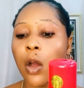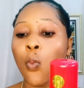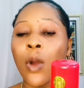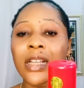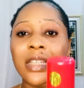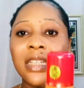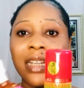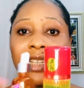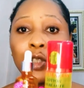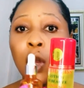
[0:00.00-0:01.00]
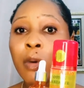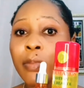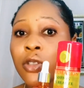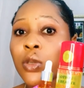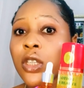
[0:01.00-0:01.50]
One thing that is common
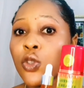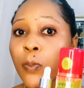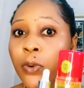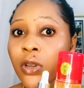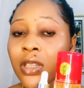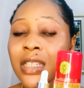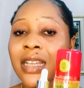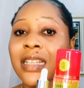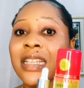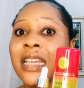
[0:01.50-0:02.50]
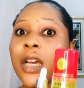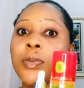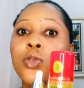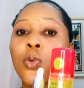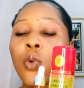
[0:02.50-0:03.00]
between these two products is that it
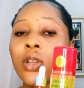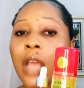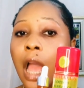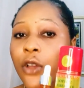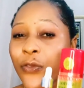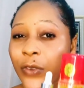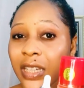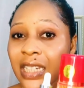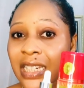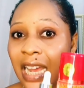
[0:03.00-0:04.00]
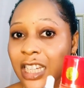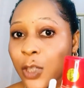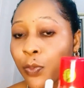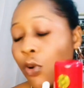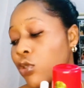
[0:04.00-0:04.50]
helps to what? Fade the dark
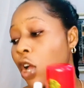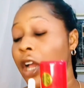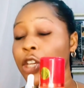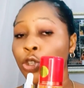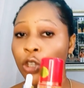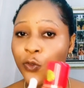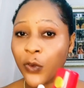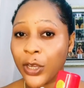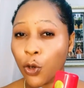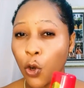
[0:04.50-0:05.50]
spot, unify your